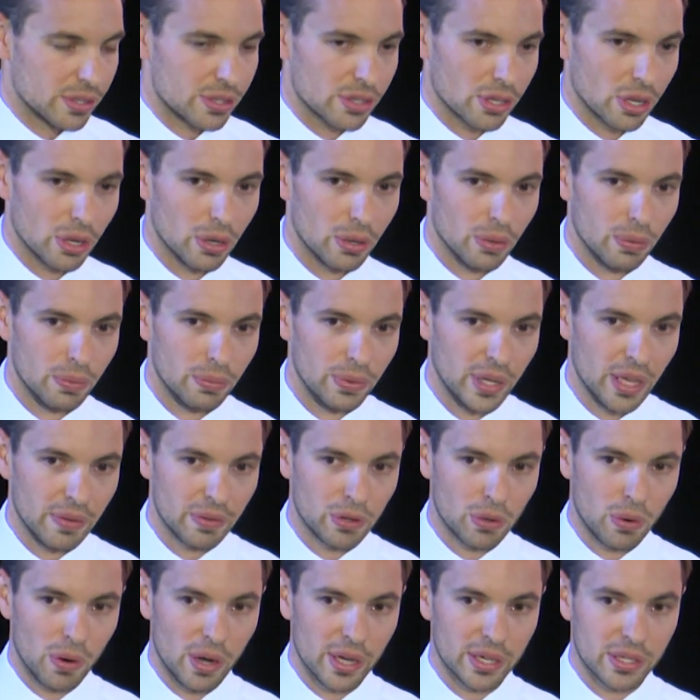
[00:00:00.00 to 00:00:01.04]
So we have
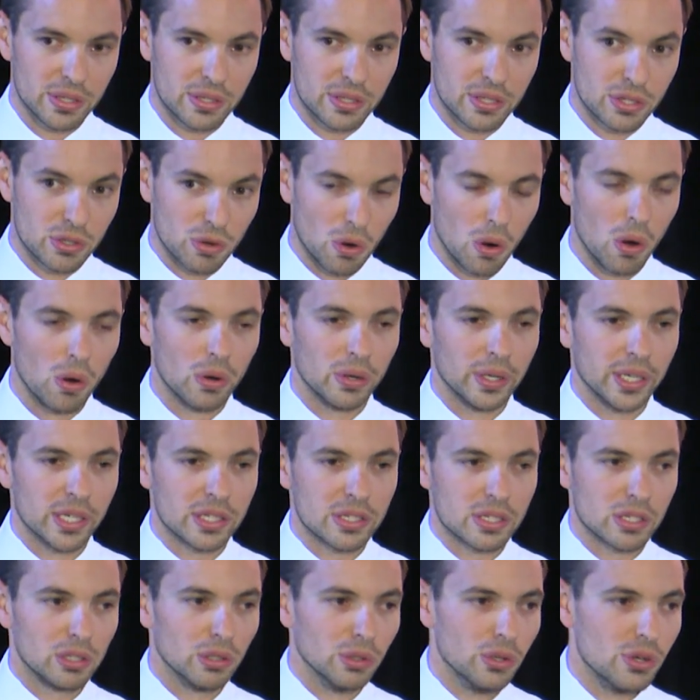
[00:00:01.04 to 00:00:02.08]
quite a strong
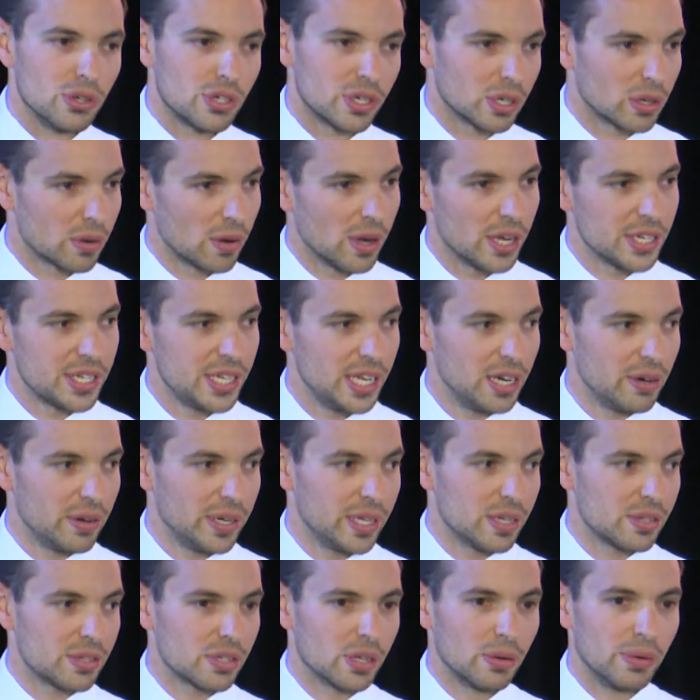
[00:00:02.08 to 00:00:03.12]
exclusion
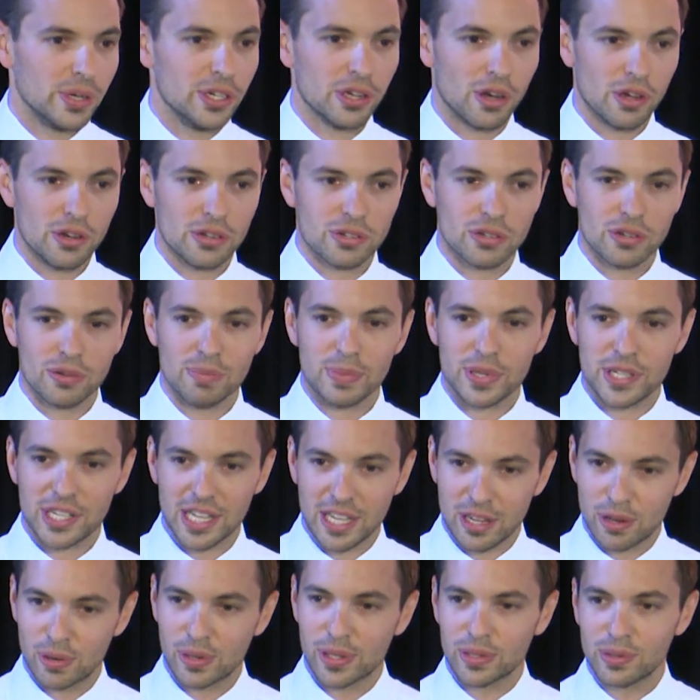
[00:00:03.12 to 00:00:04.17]
criteria, so we don't do
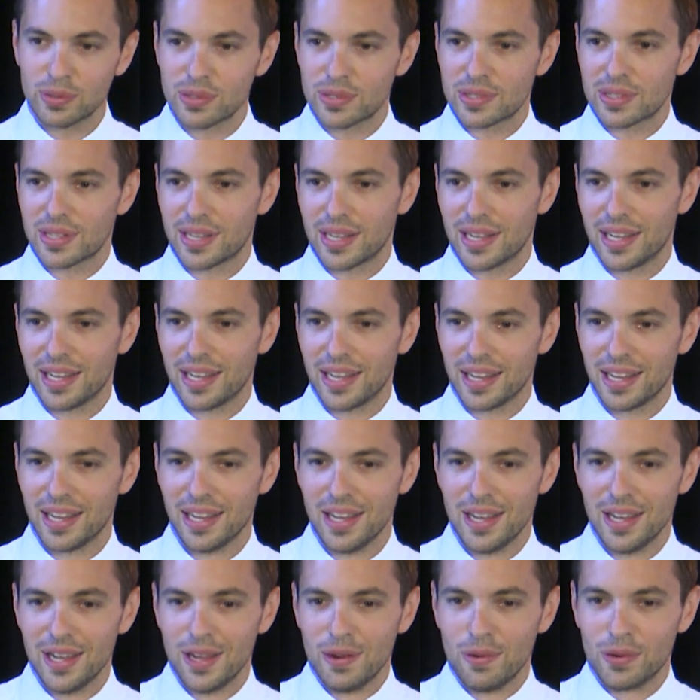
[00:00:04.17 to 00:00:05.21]
materials,
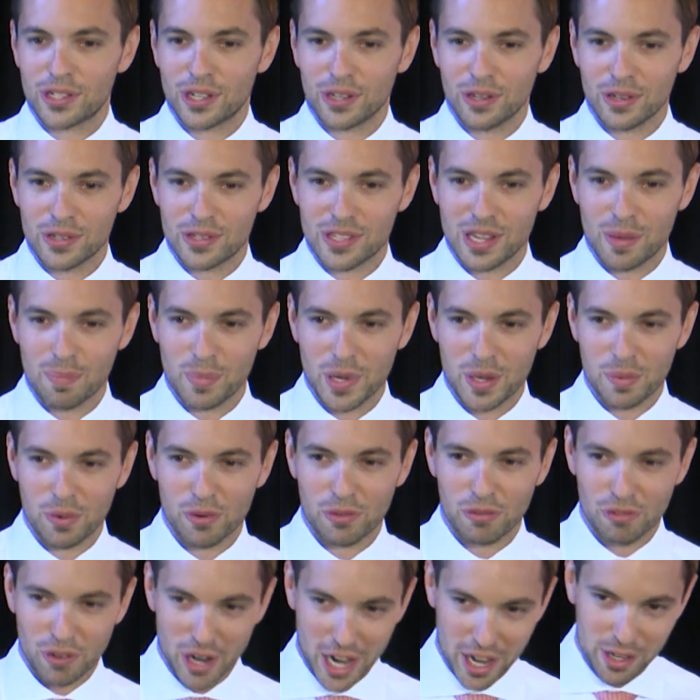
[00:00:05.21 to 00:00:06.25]
which I know some people
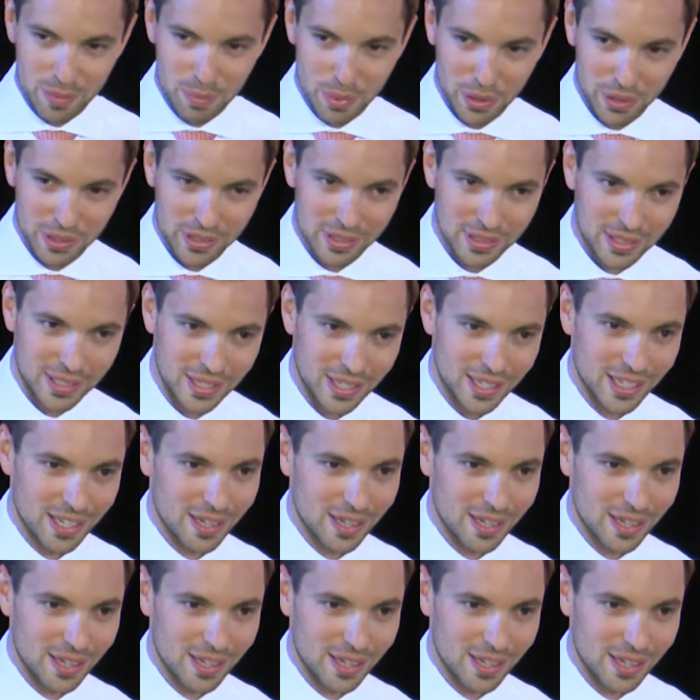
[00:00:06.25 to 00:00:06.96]
frown upon.